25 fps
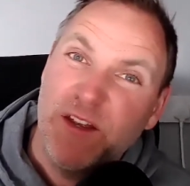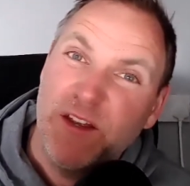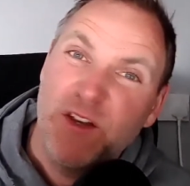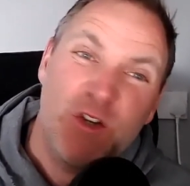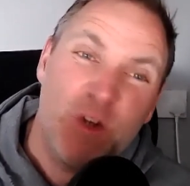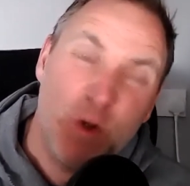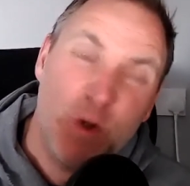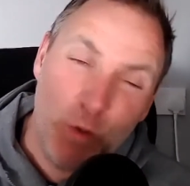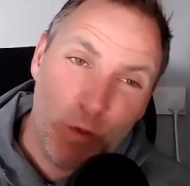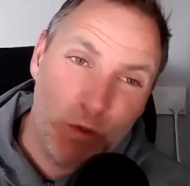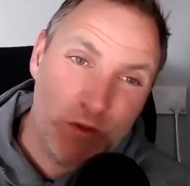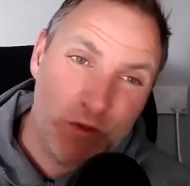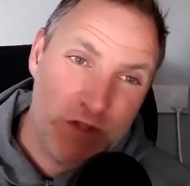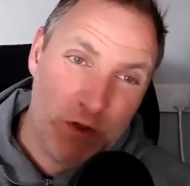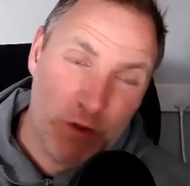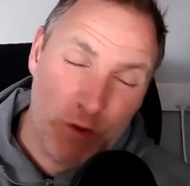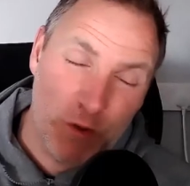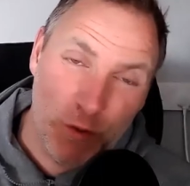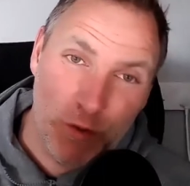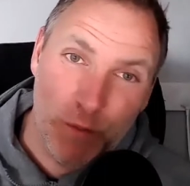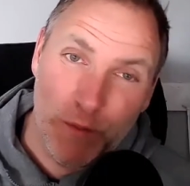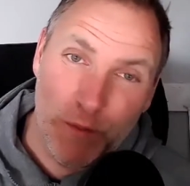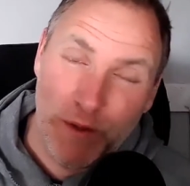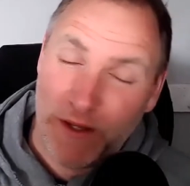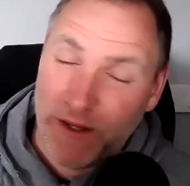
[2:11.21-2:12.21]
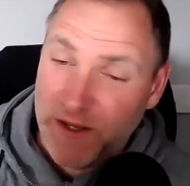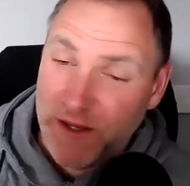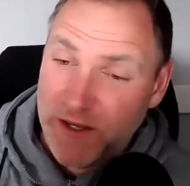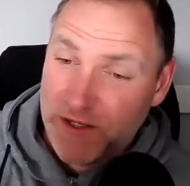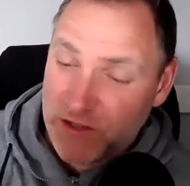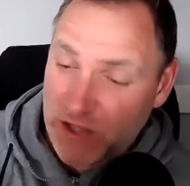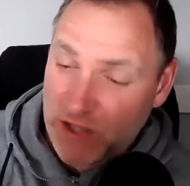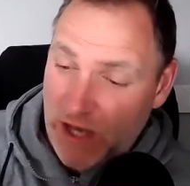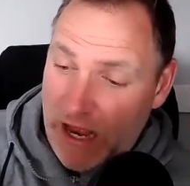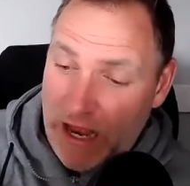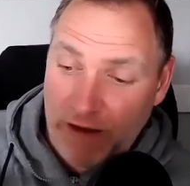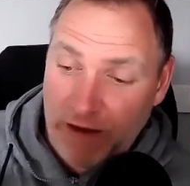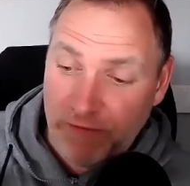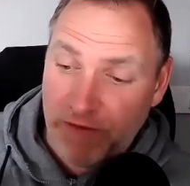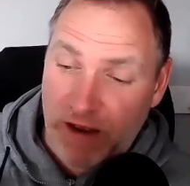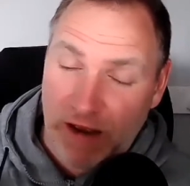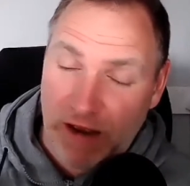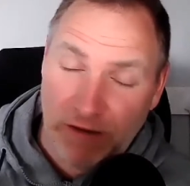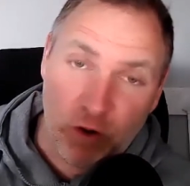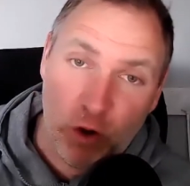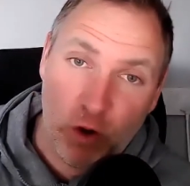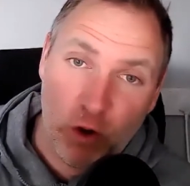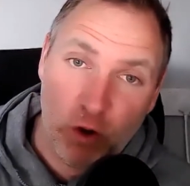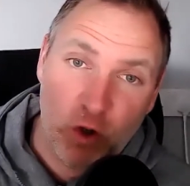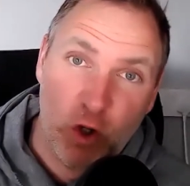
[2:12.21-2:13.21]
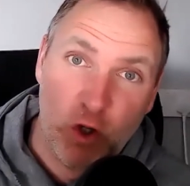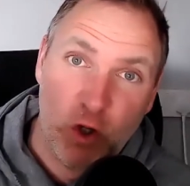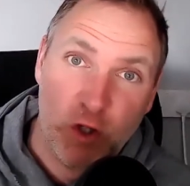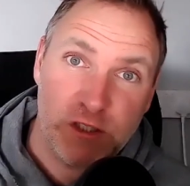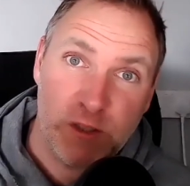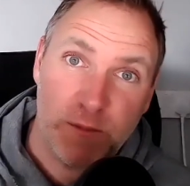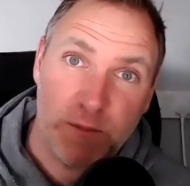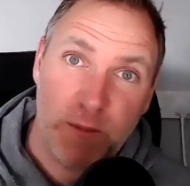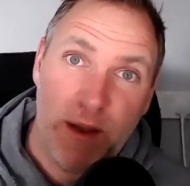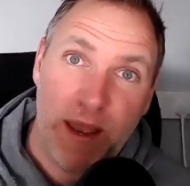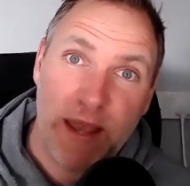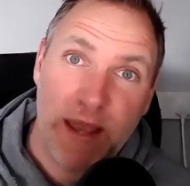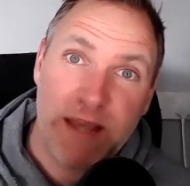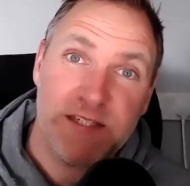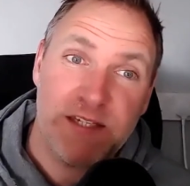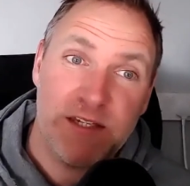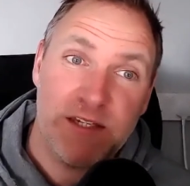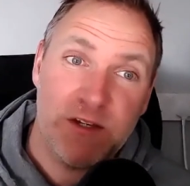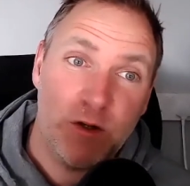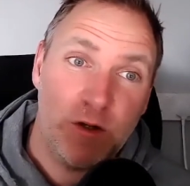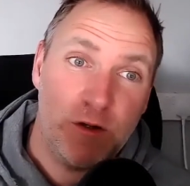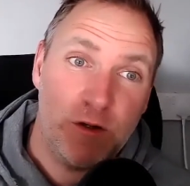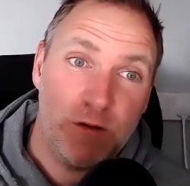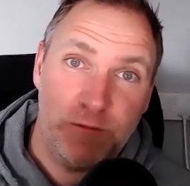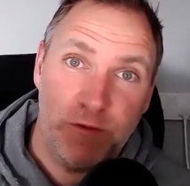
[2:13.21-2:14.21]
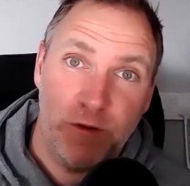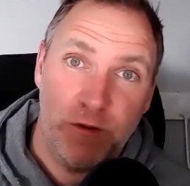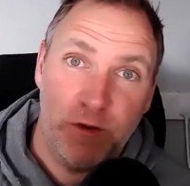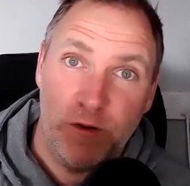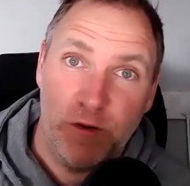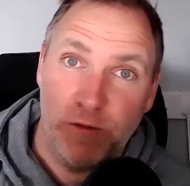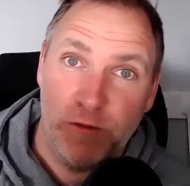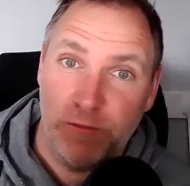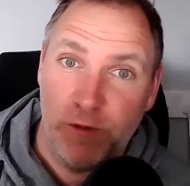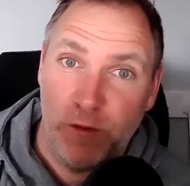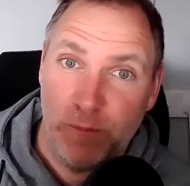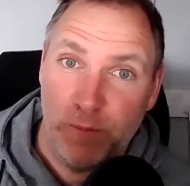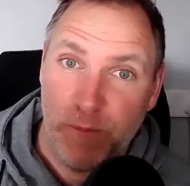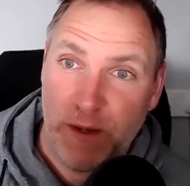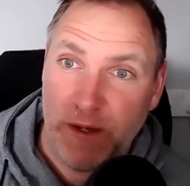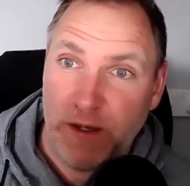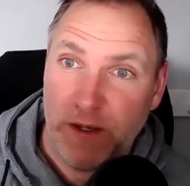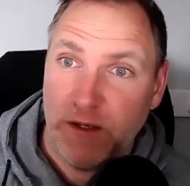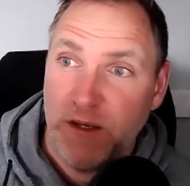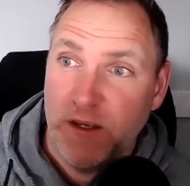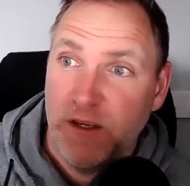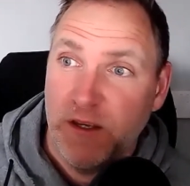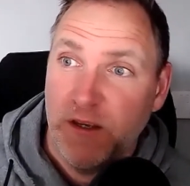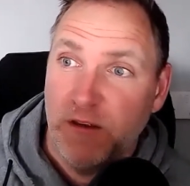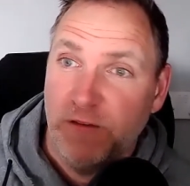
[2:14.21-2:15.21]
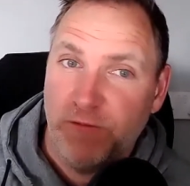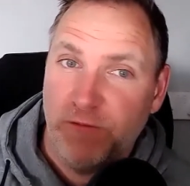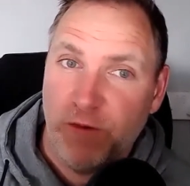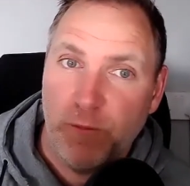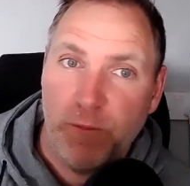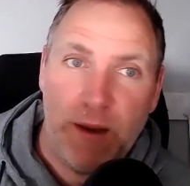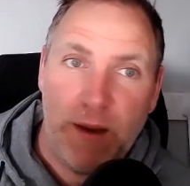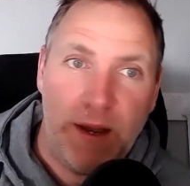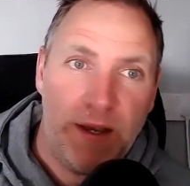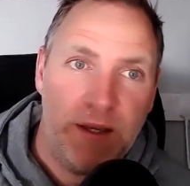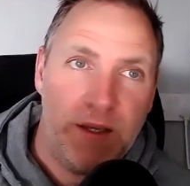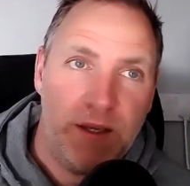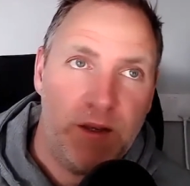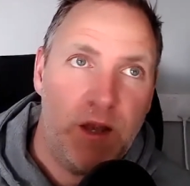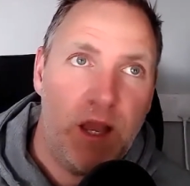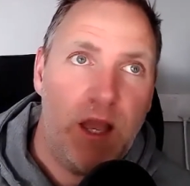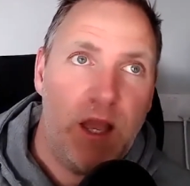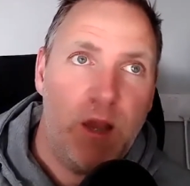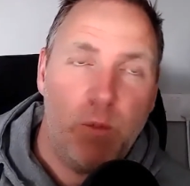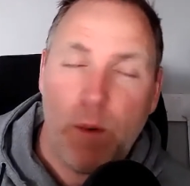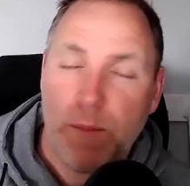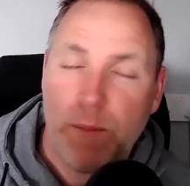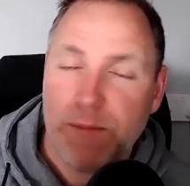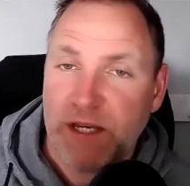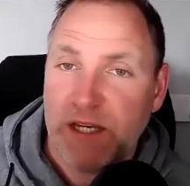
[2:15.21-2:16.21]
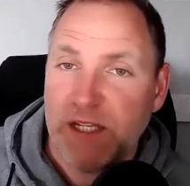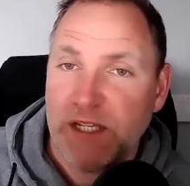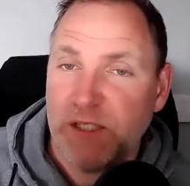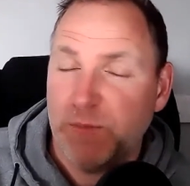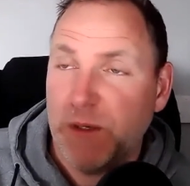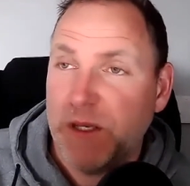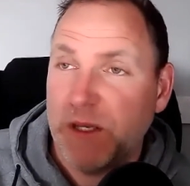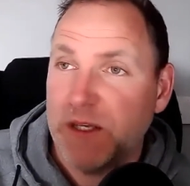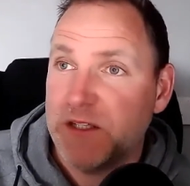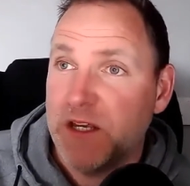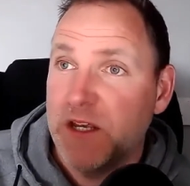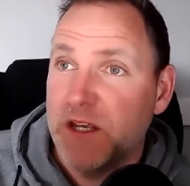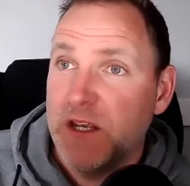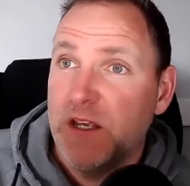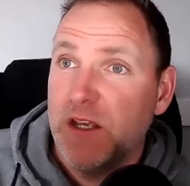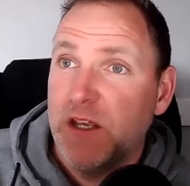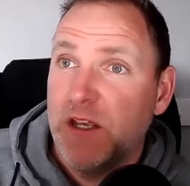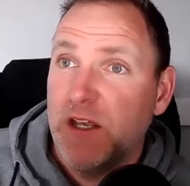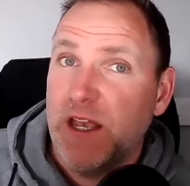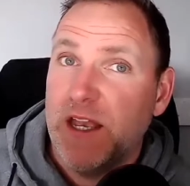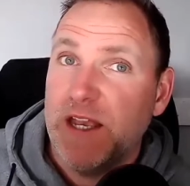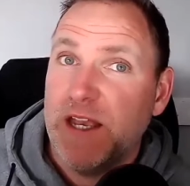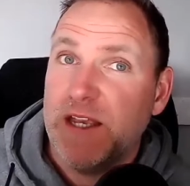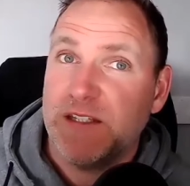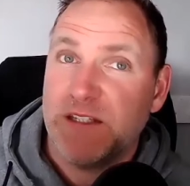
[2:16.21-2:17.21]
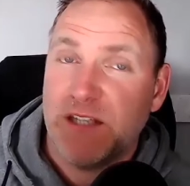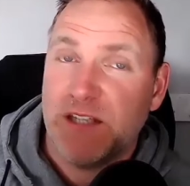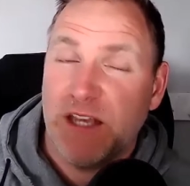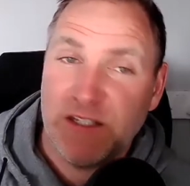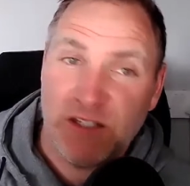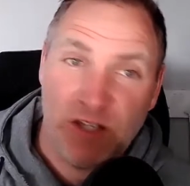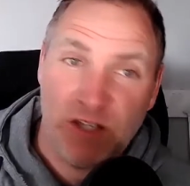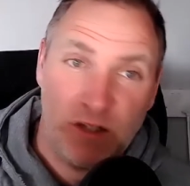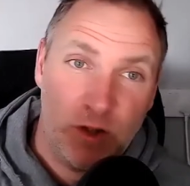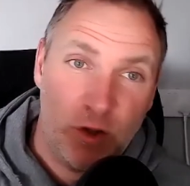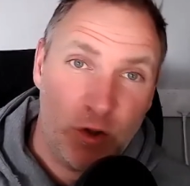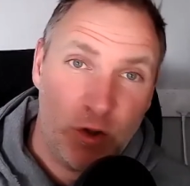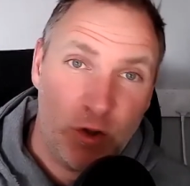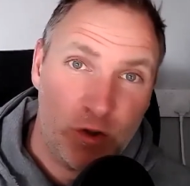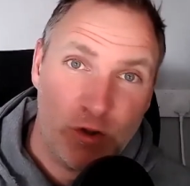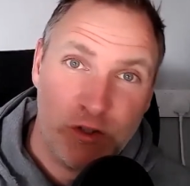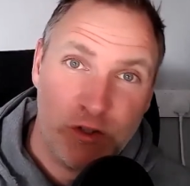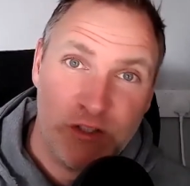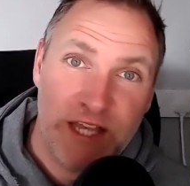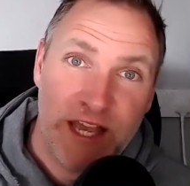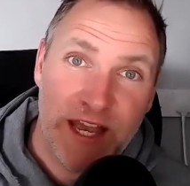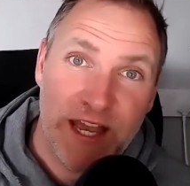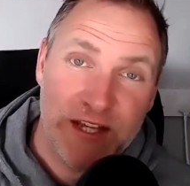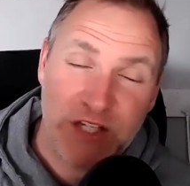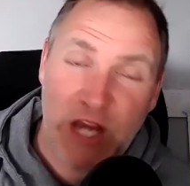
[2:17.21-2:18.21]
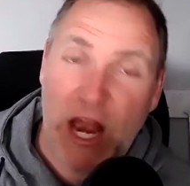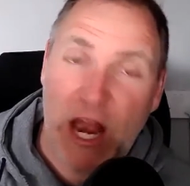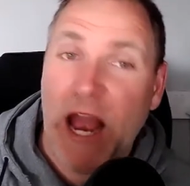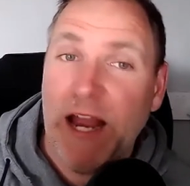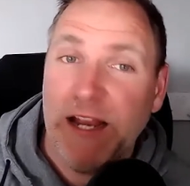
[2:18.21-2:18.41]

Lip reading: Google's not going away. So I've got a course about SEO for my websites because it's a local search.